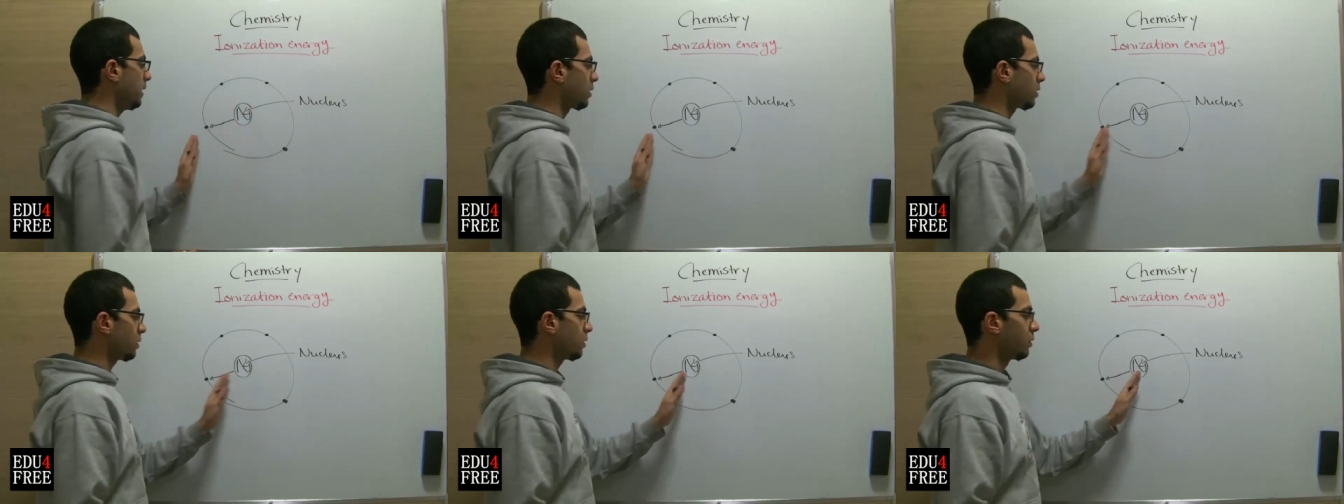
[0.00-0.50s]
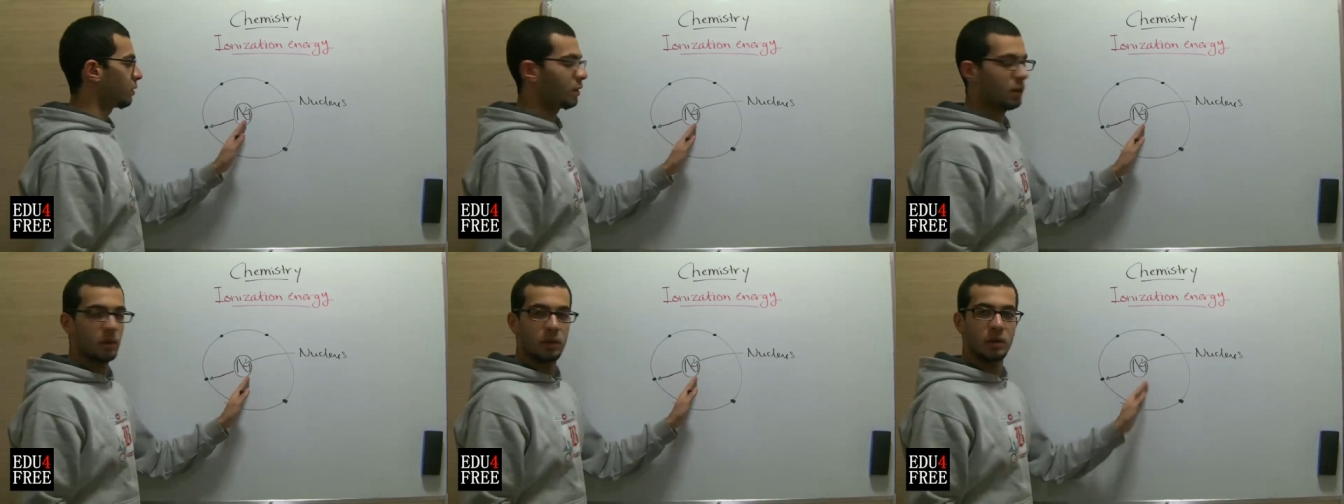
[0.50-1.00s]
near
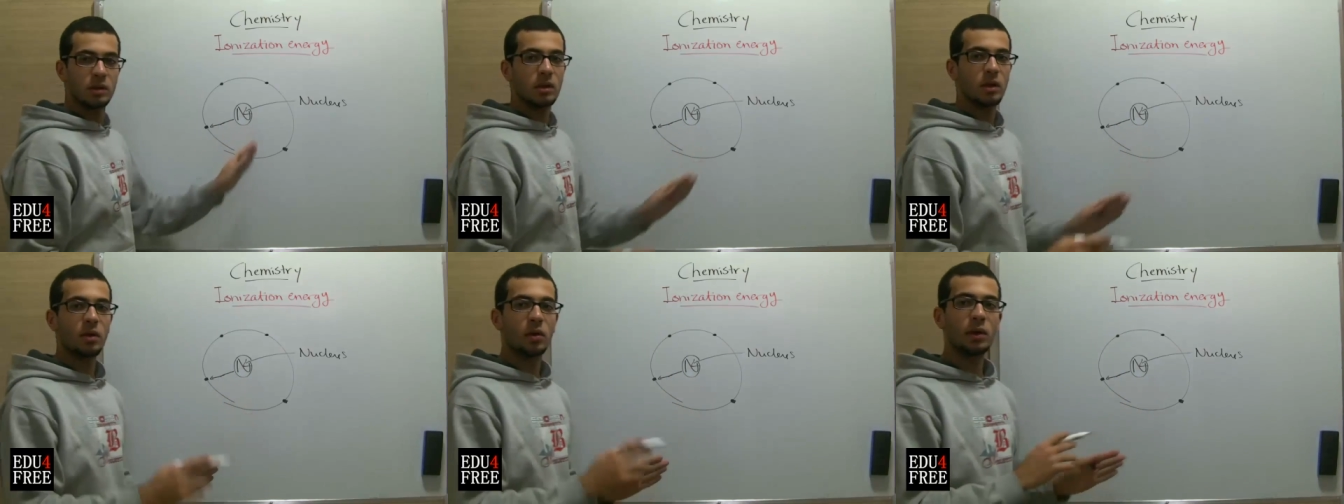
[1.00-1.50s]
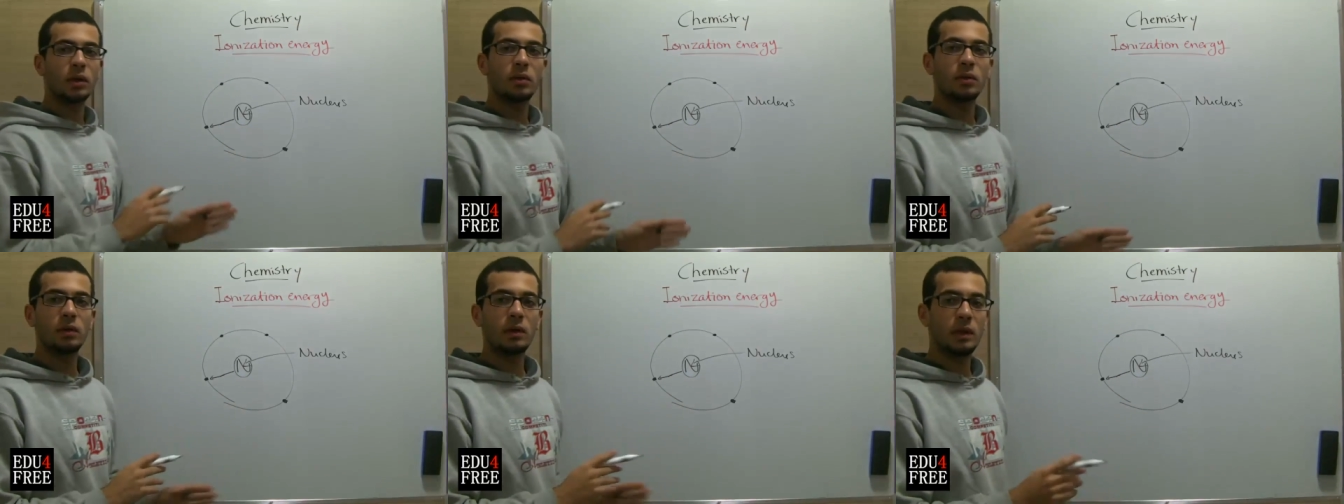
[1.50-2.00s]
to the nucleus
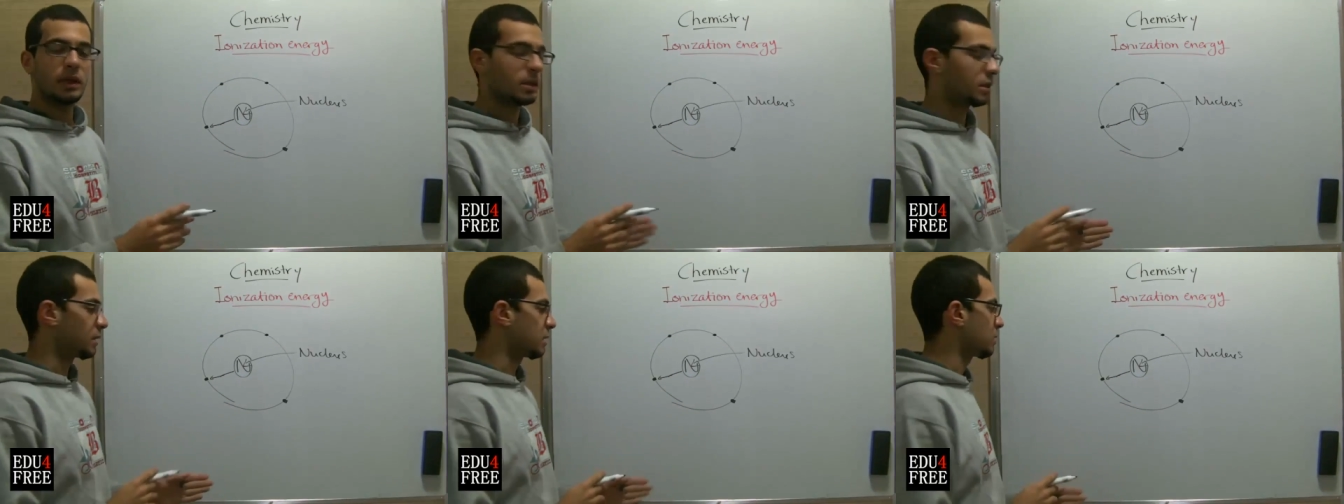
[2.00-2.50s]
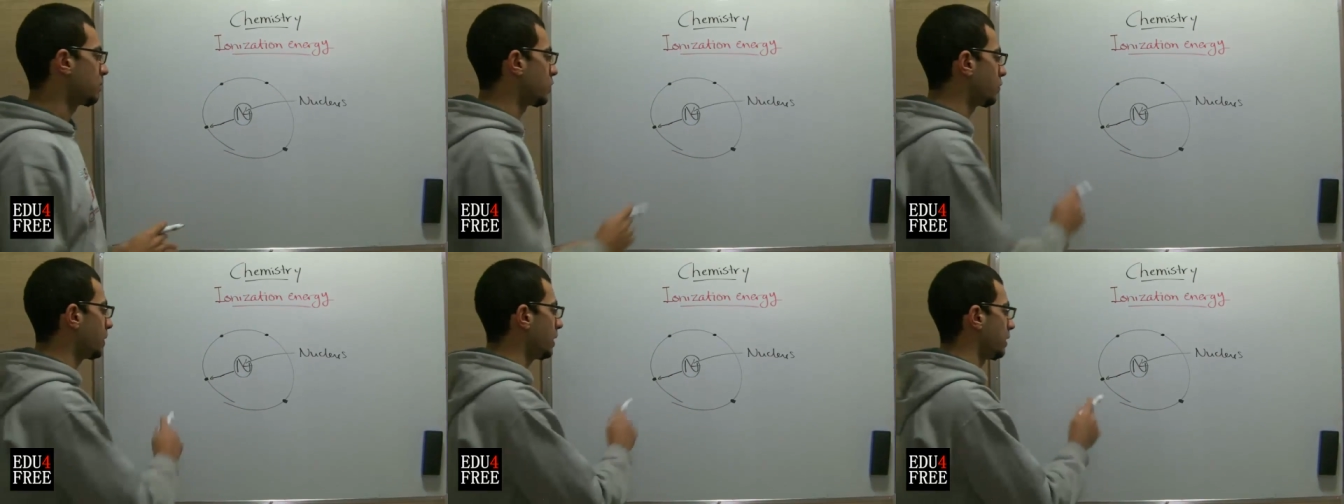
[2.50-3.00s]
according to the
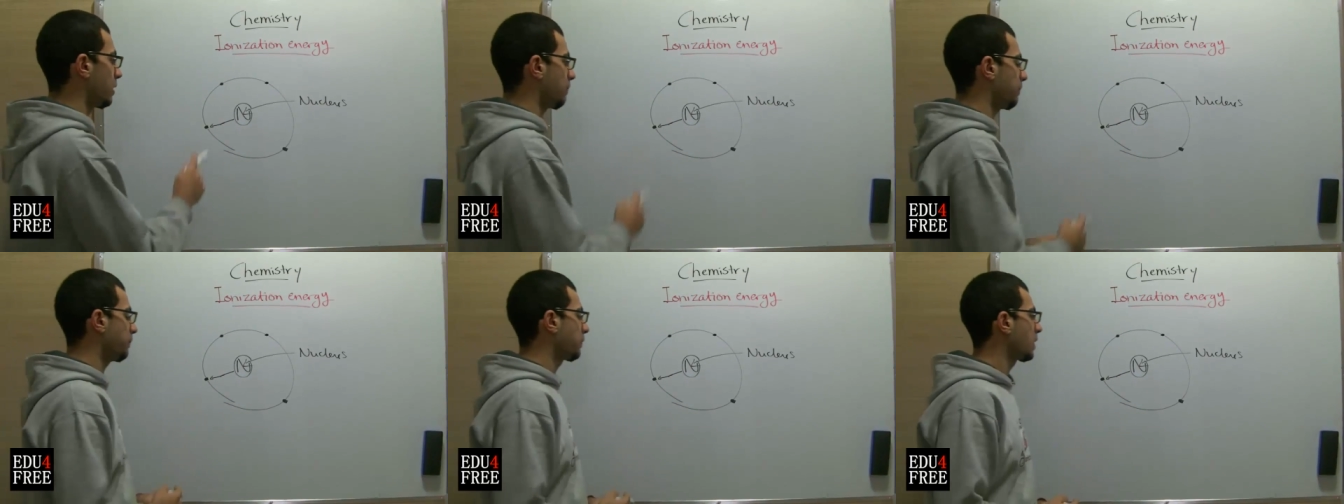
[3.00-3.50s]
distance between them.